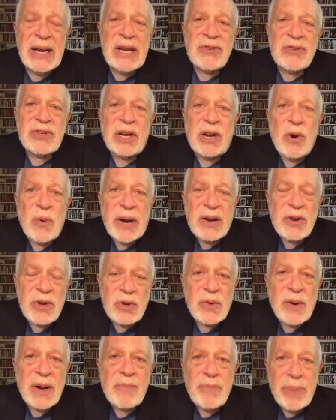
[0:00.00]
to go
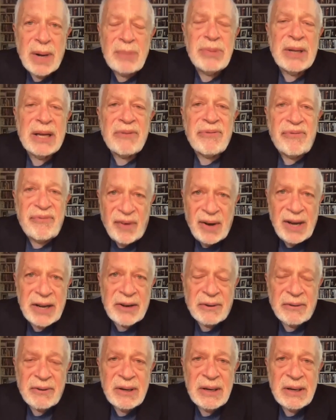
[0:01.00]
into a public
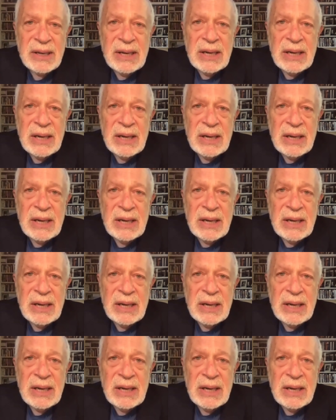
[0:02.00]
fund